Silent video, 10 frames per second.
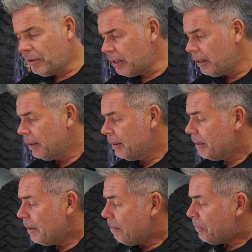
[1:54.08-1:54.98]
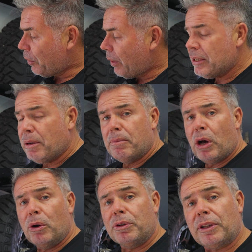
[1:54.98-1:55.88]
I think. There is a
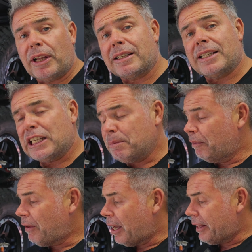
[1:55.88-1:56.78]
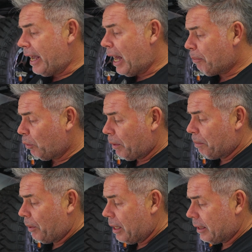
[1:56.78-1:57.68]
mode accessible via the app or by
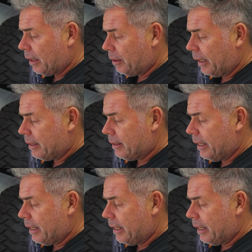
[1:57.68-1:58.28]
pressing, I think it's